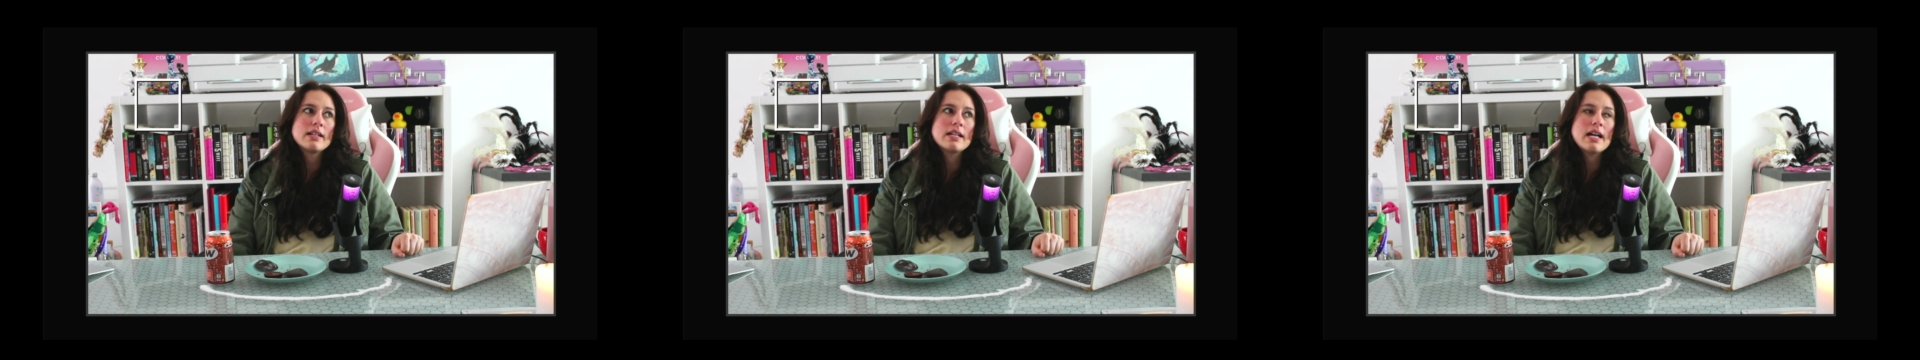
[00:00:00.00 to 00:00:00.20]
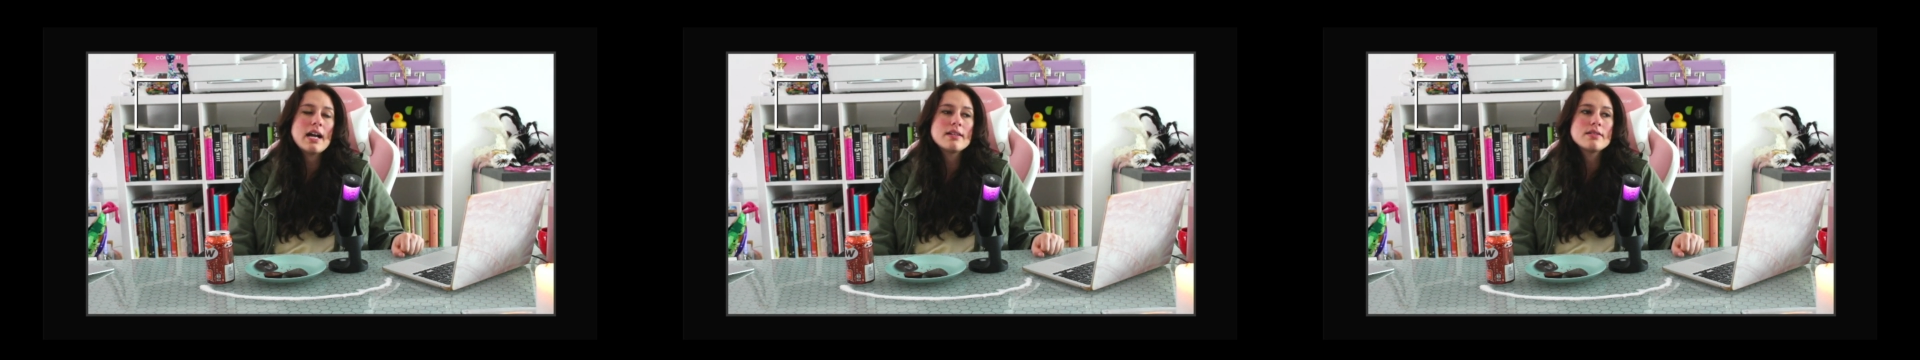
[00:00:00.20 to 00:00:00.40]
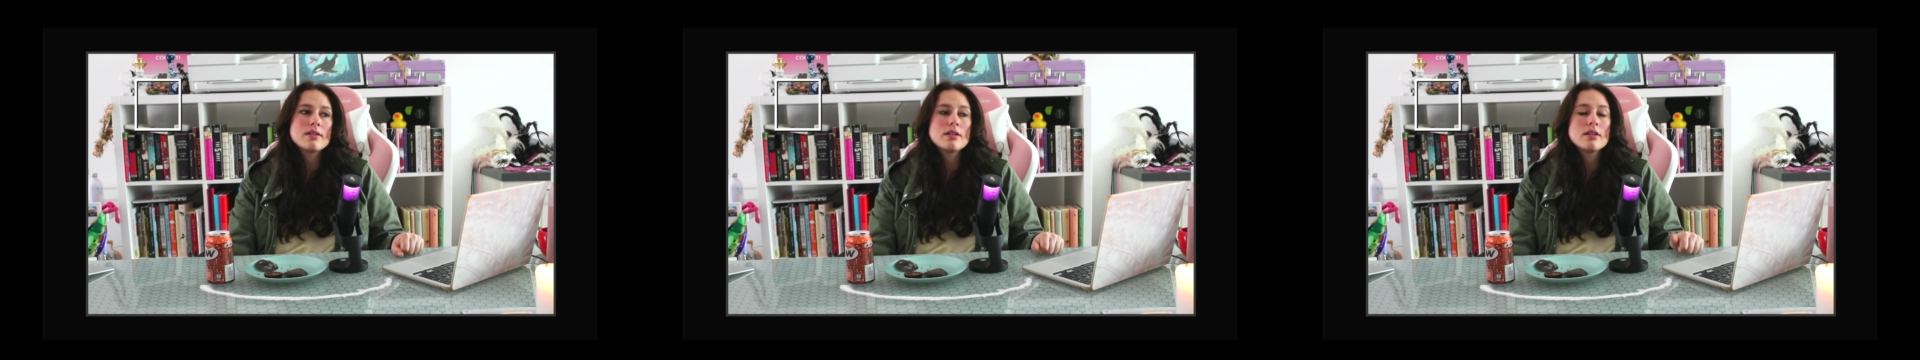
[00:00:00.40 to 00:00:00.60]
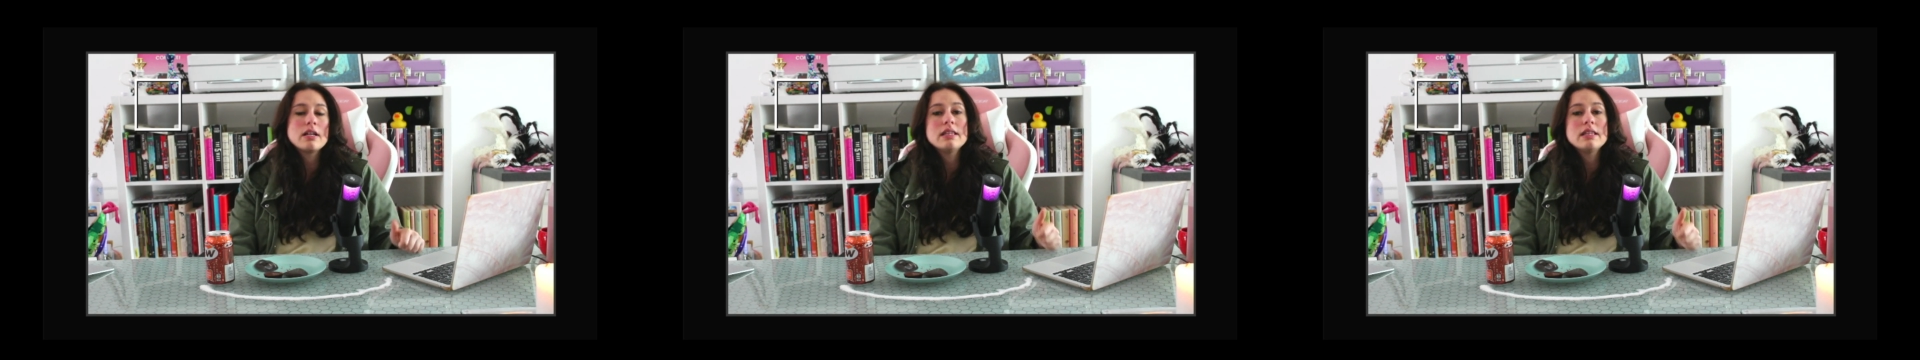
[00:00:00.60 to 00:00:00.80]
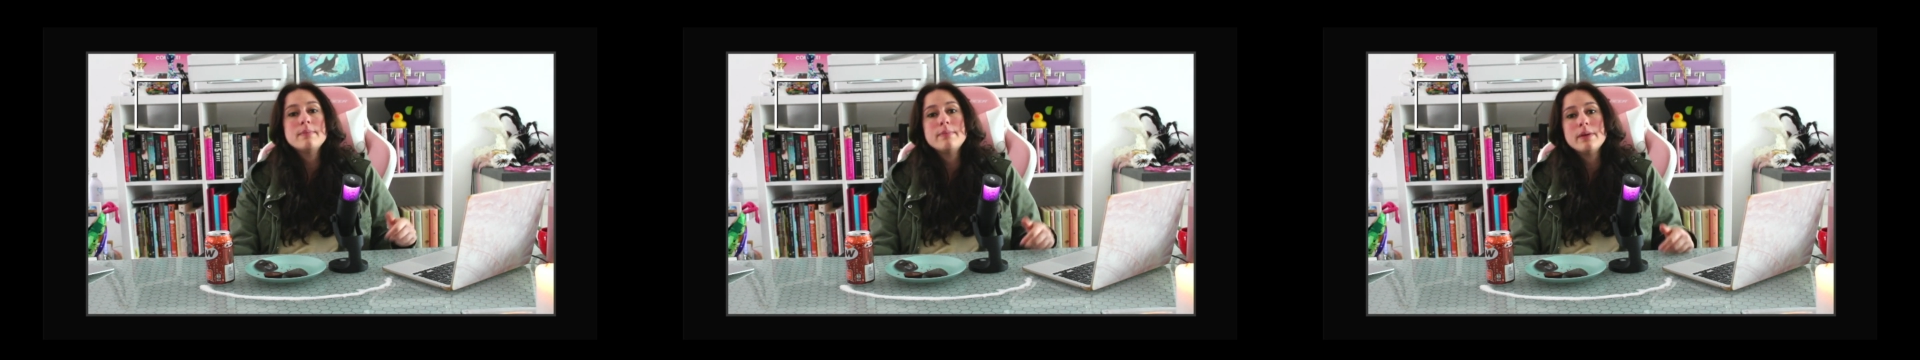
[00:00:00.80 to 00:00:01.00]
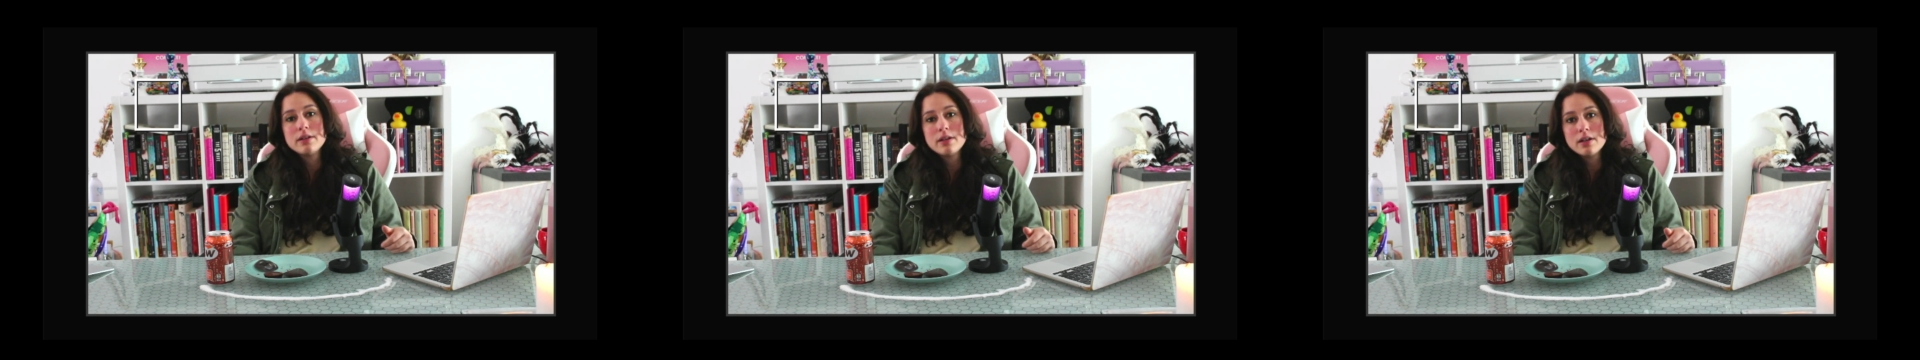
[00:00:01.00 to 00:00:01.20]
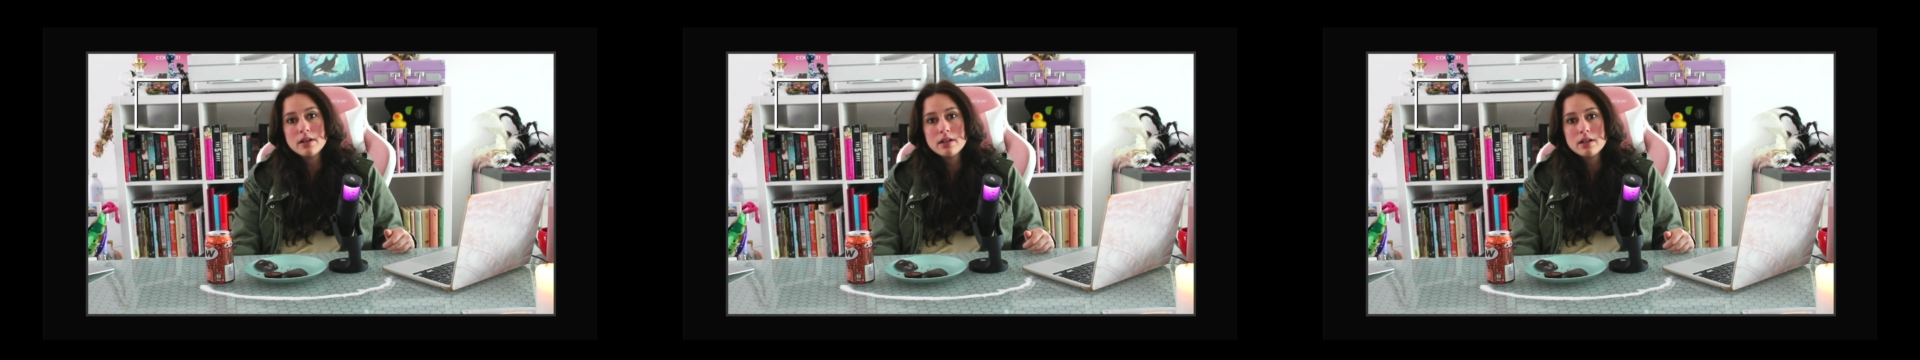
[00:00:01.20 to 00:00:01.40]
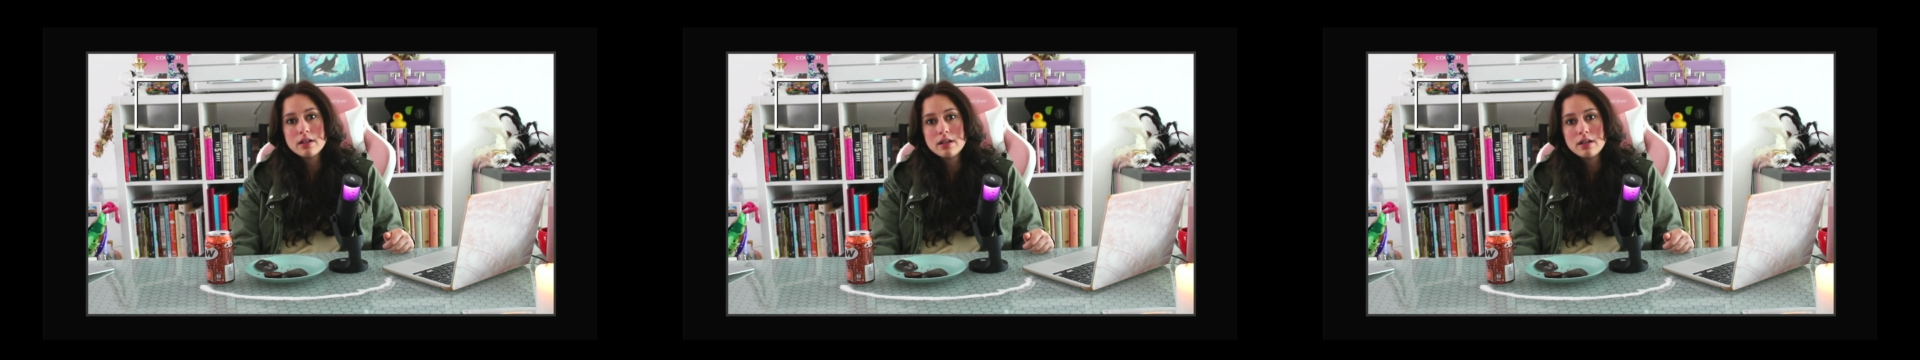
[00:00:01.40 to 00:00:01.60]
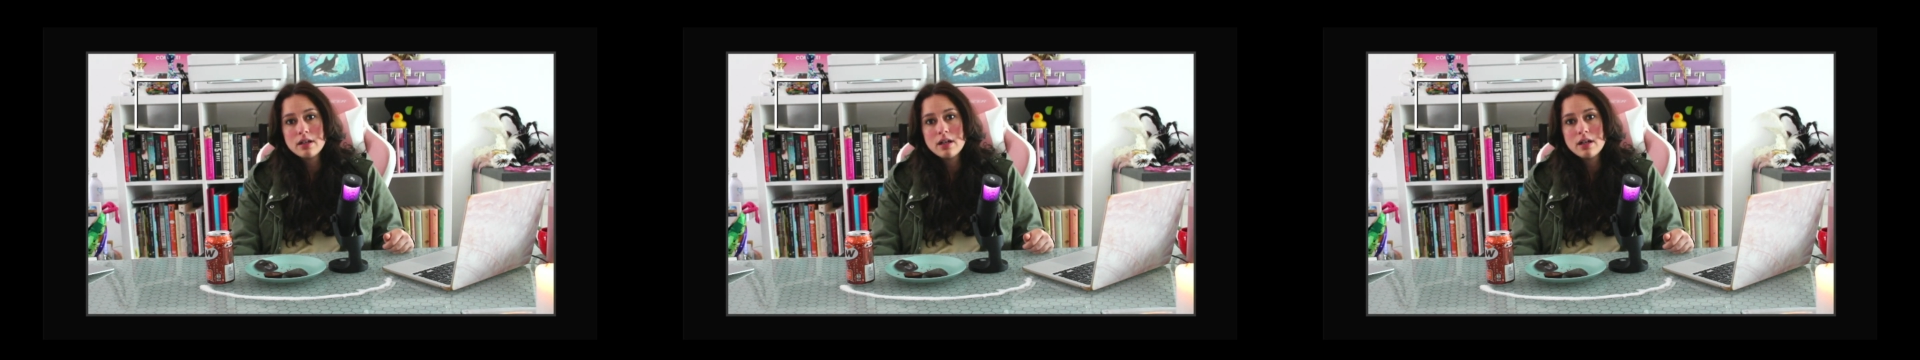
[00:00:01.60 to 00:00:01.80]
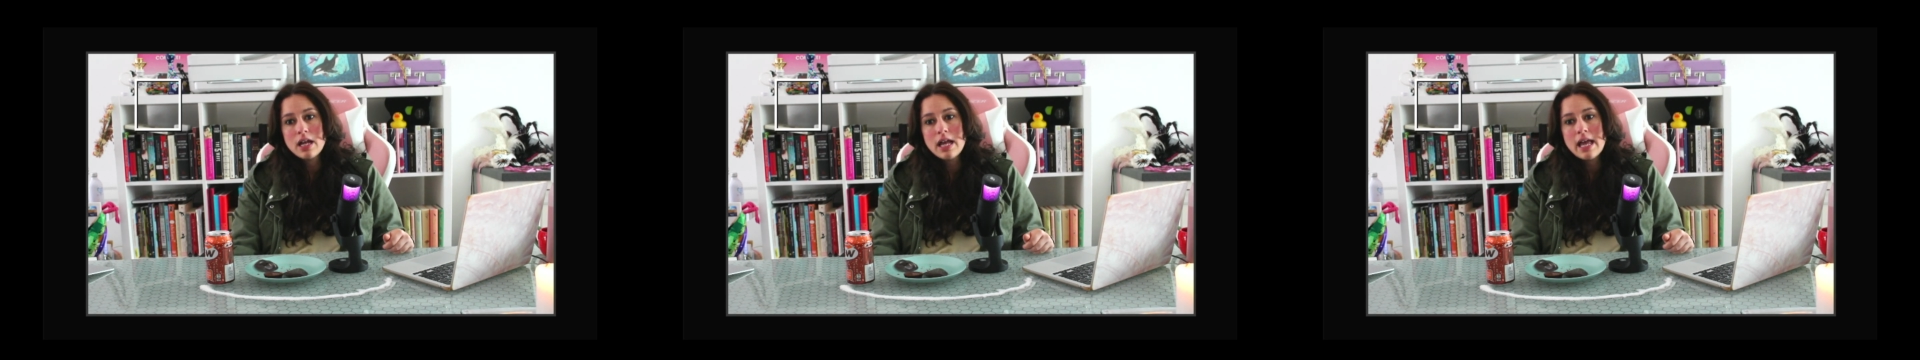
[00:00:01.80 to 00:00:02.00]
guys are in the bunker
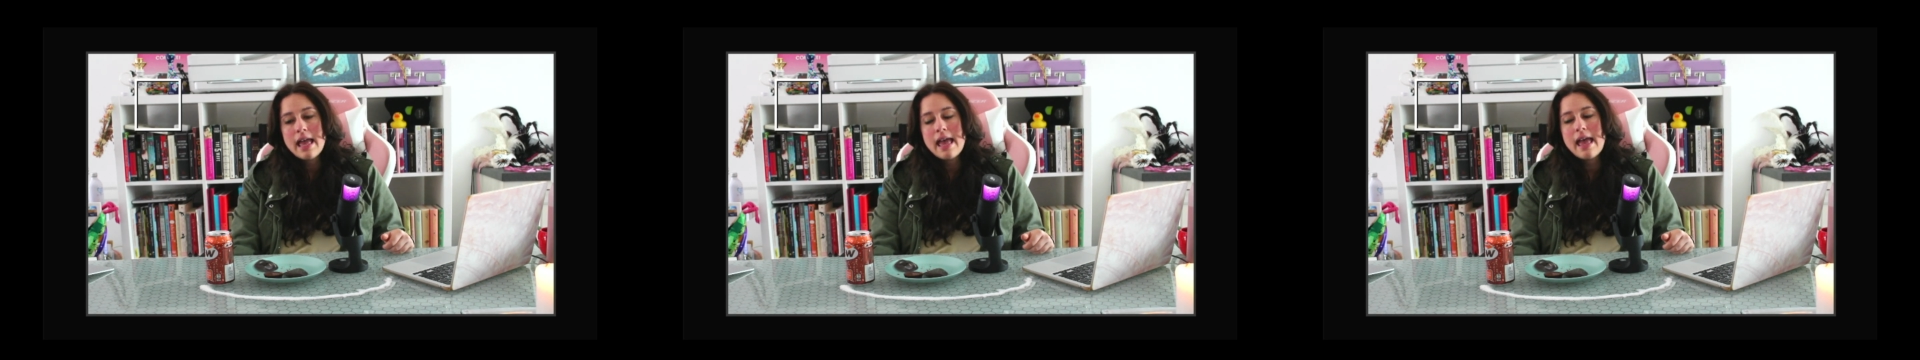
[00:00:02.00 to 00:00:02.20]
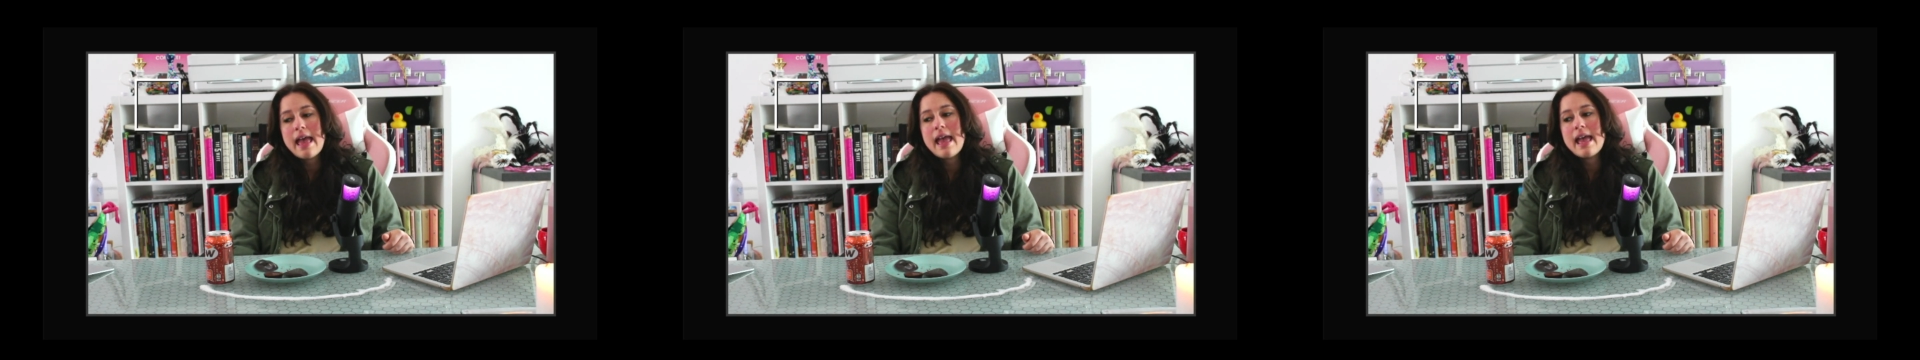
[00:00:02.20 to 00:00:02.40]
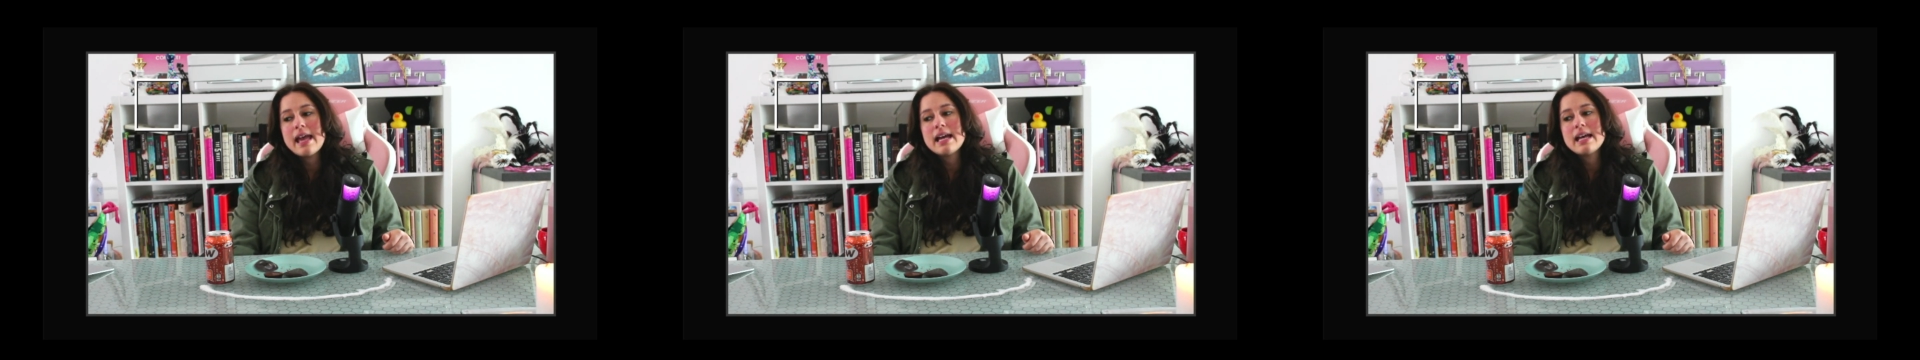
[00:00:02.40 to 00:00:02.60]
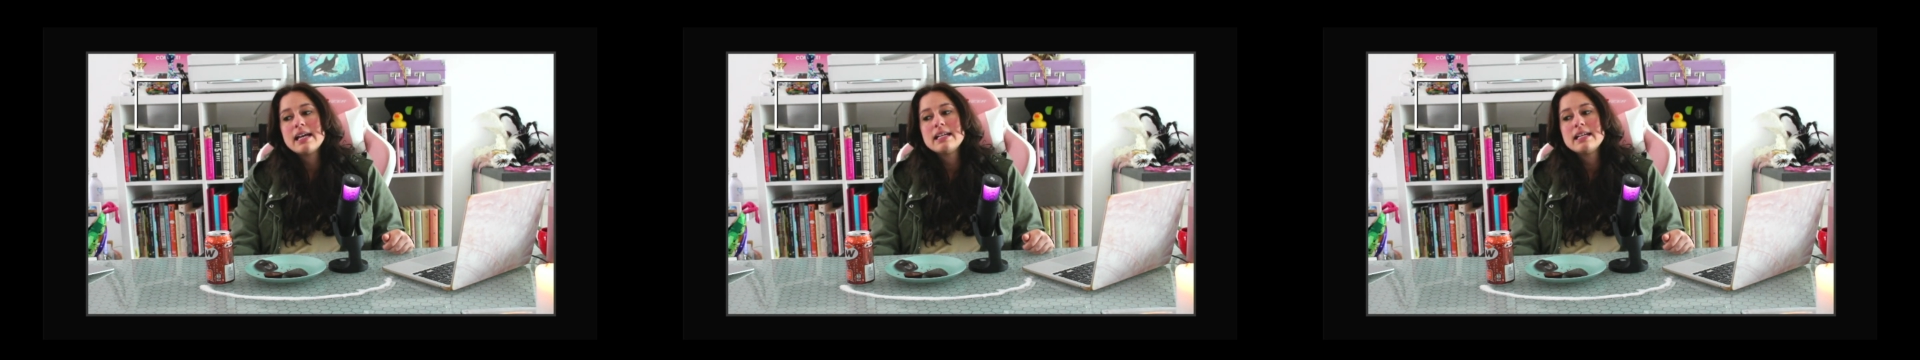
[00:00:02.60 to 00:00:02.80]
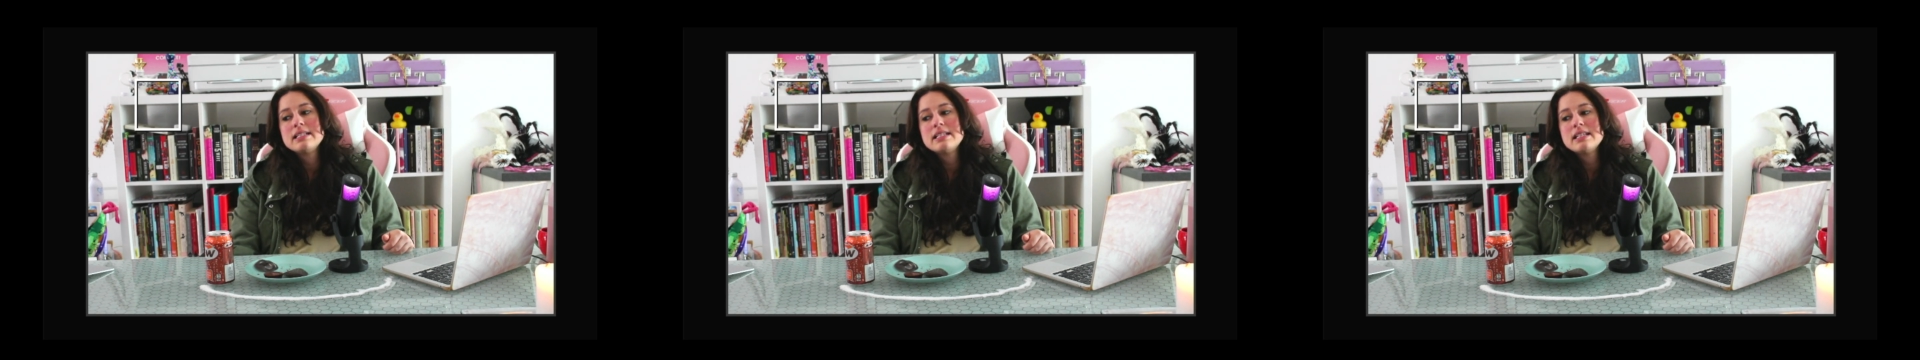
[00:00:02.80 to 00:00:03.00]
and